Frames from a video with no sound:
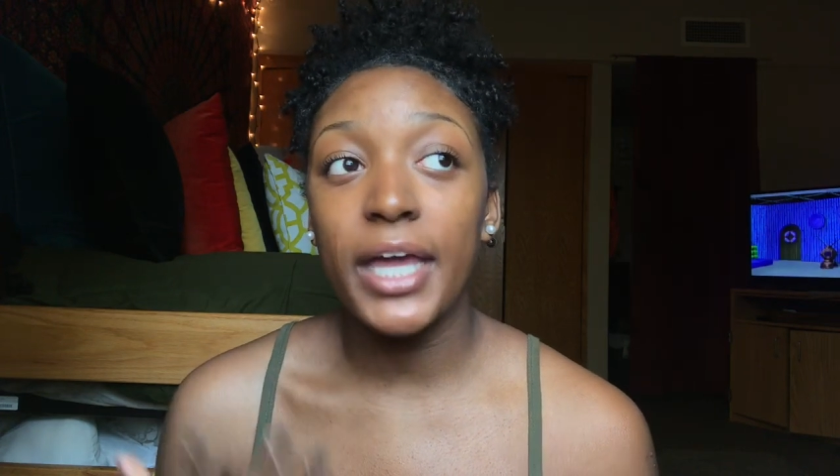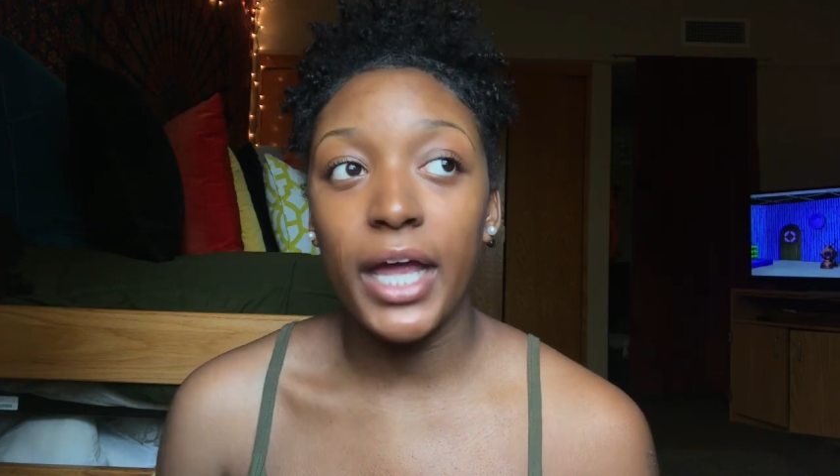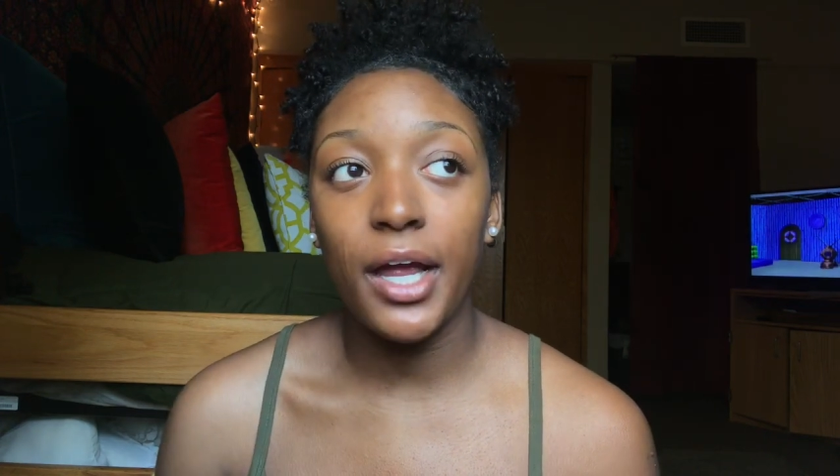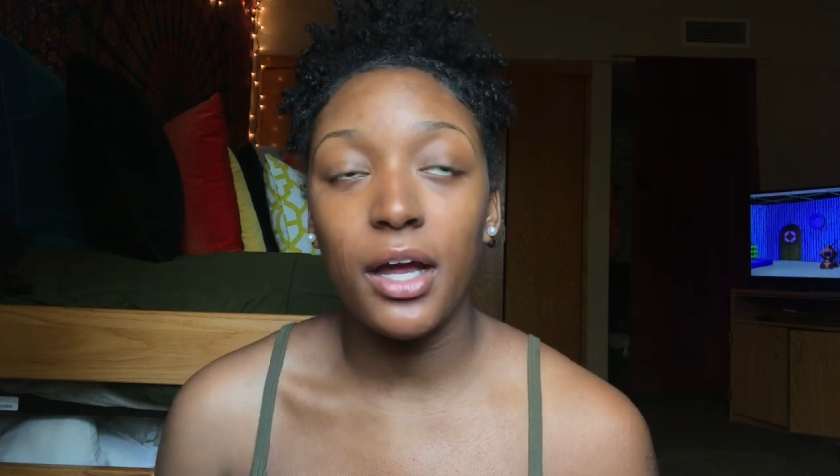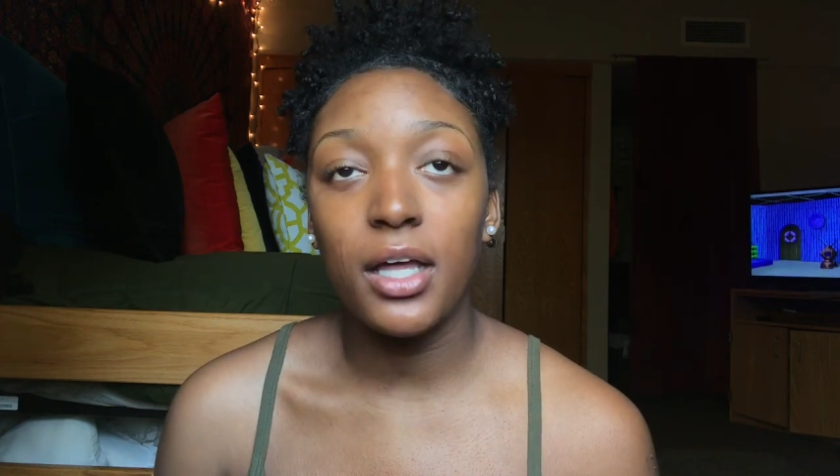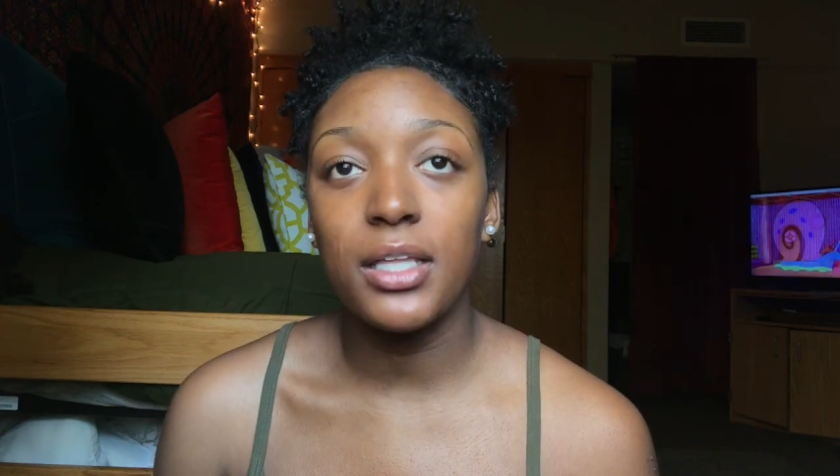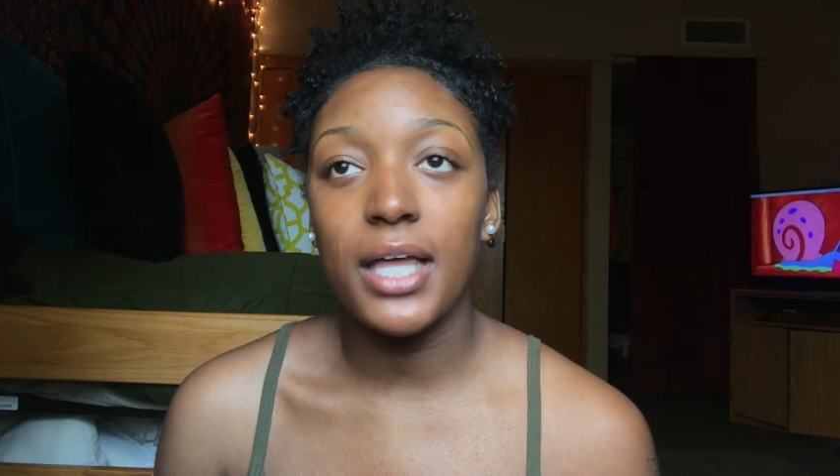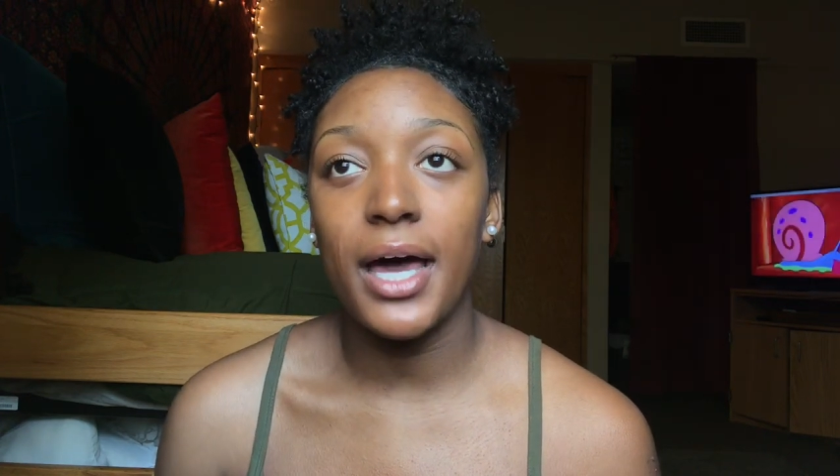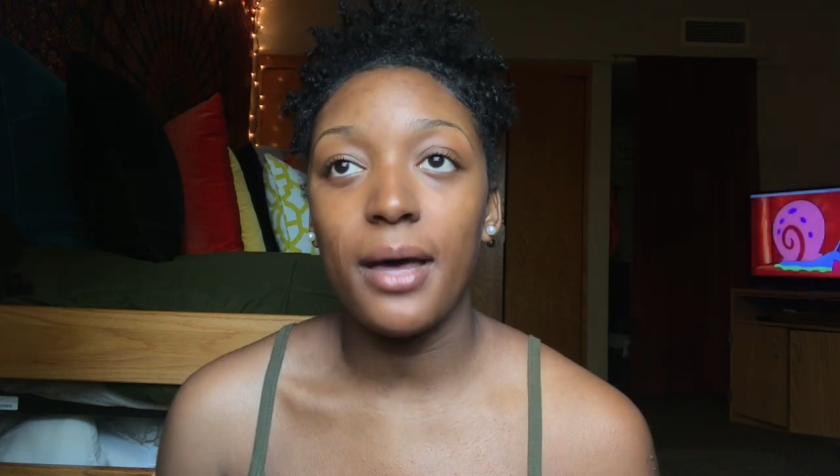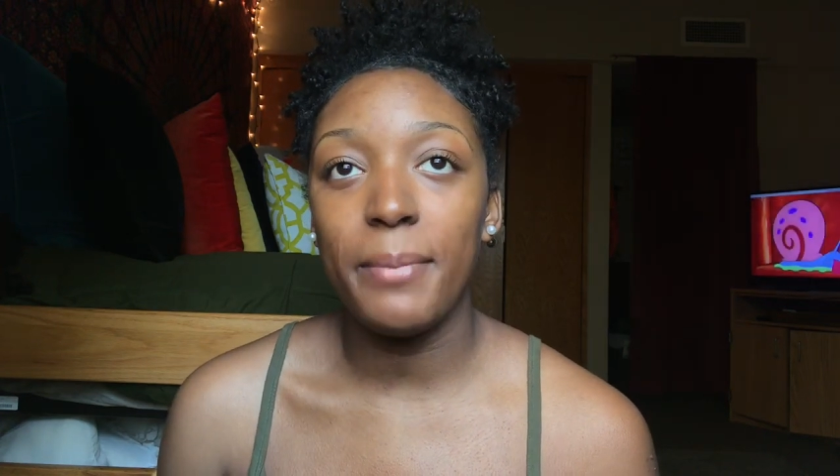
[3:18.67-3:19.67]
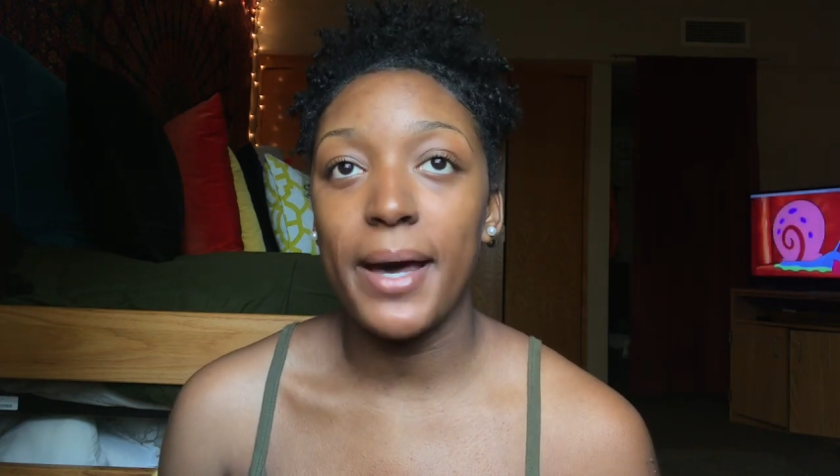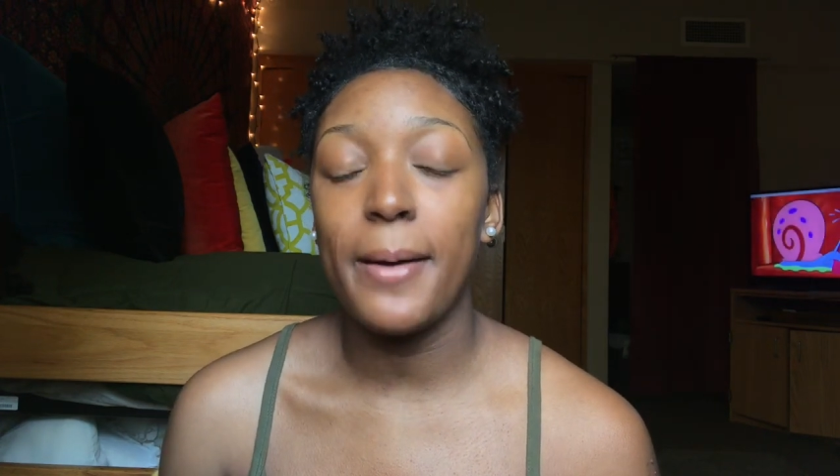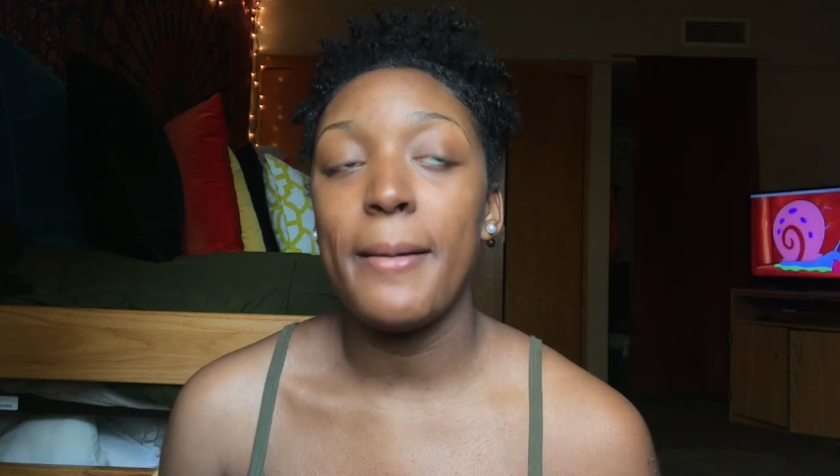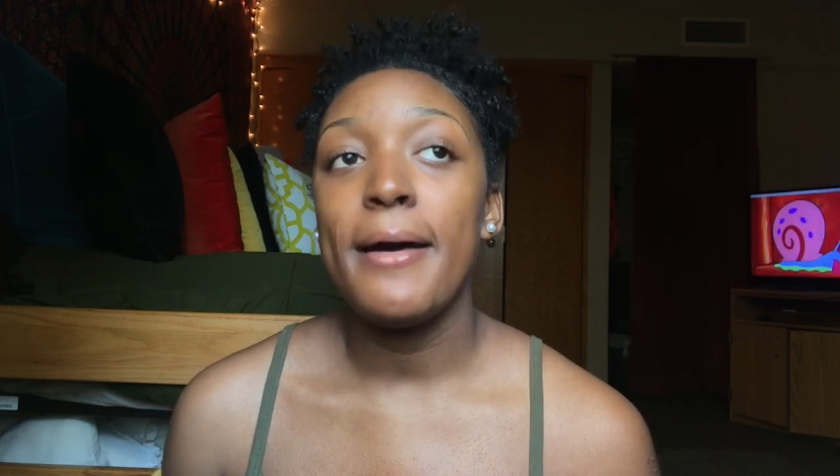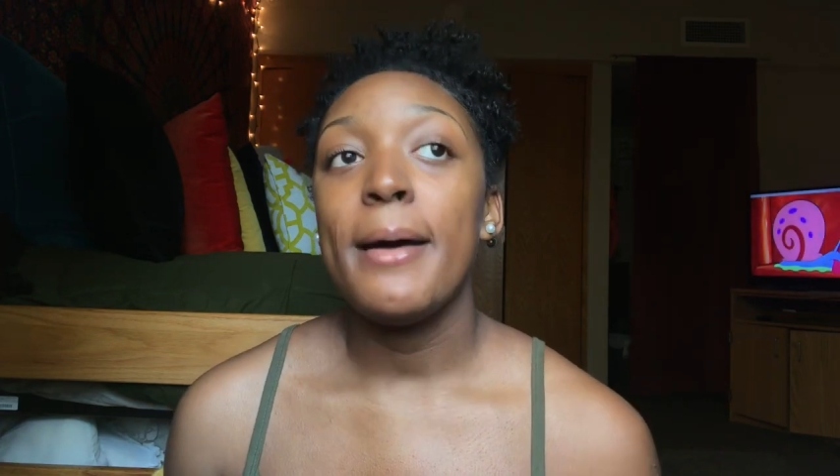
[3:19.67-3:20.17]
care a lot
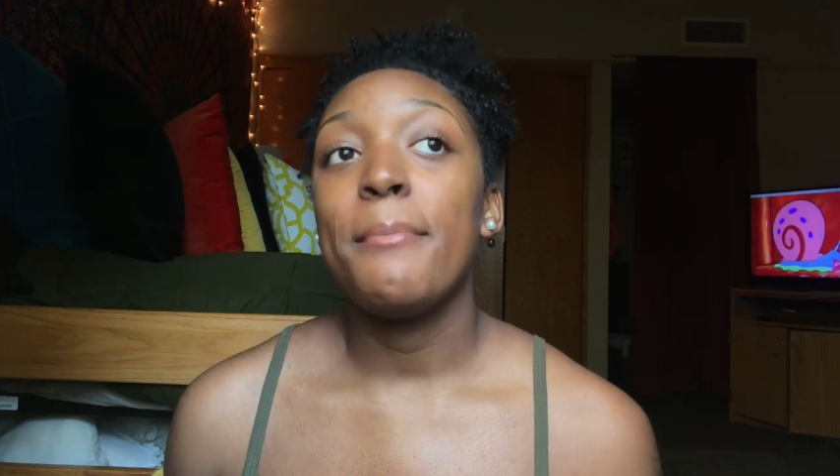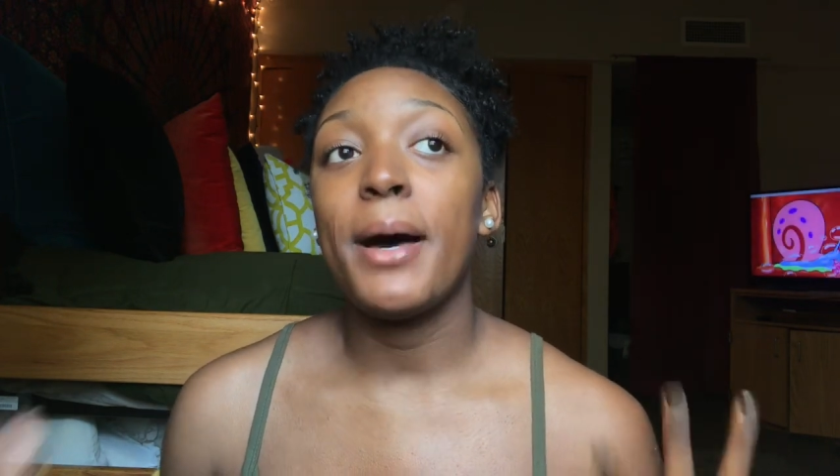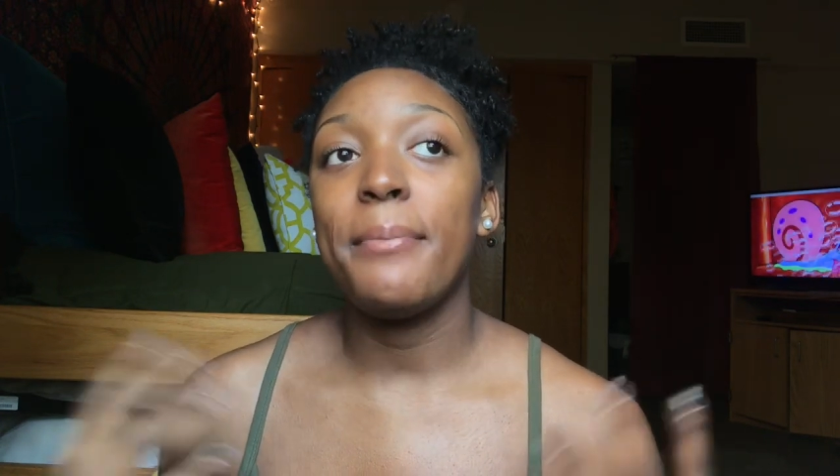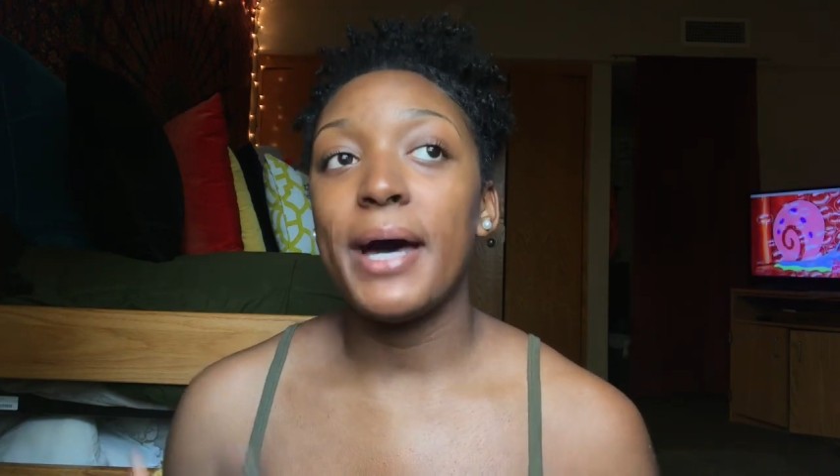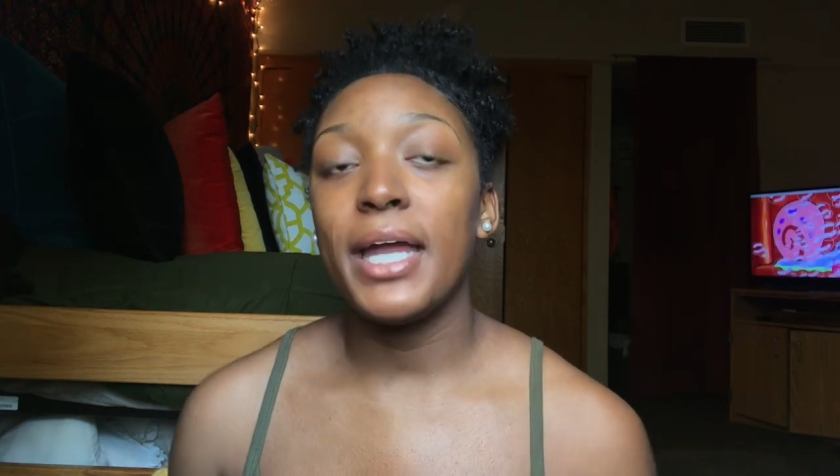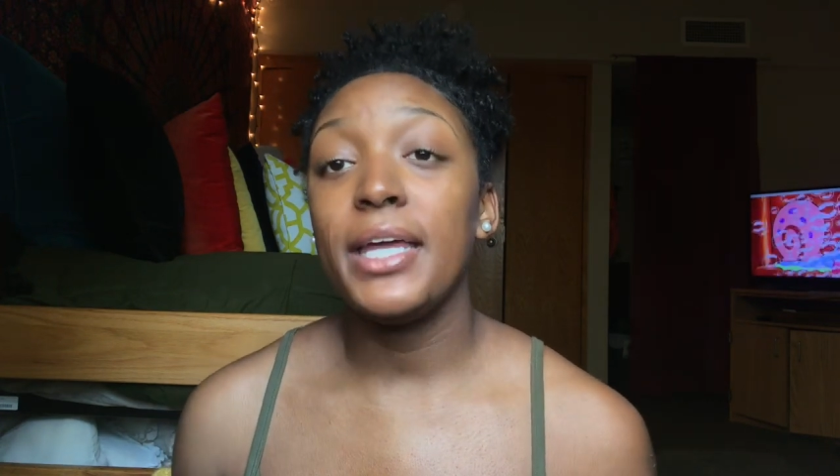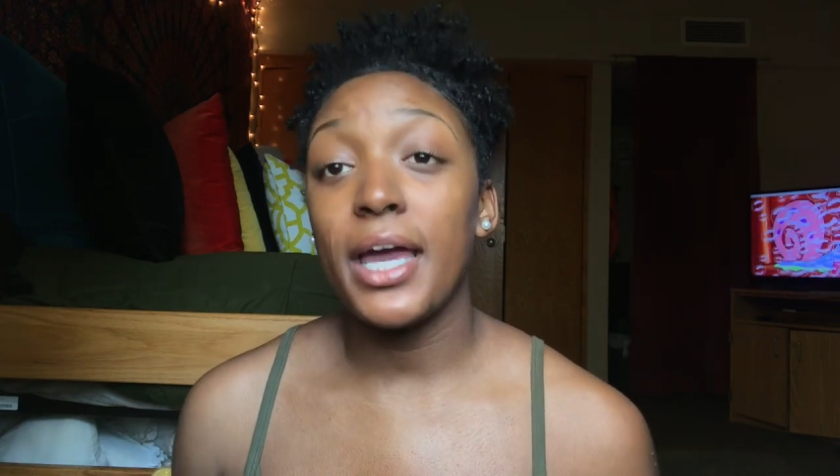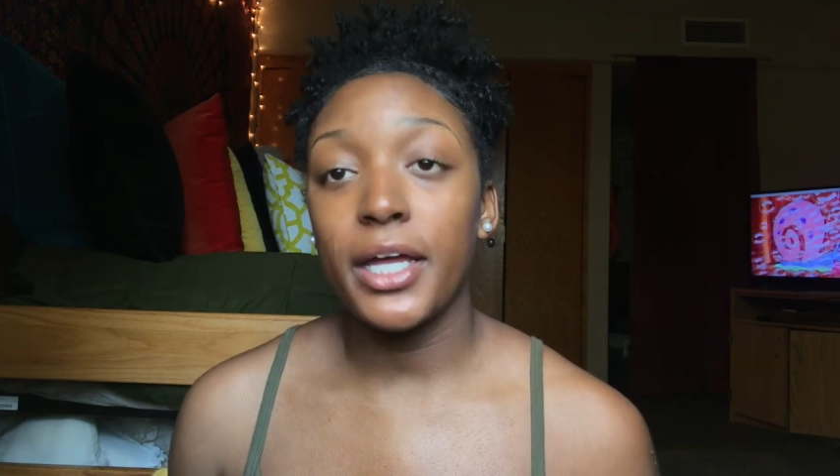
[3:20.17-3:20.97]
about my body.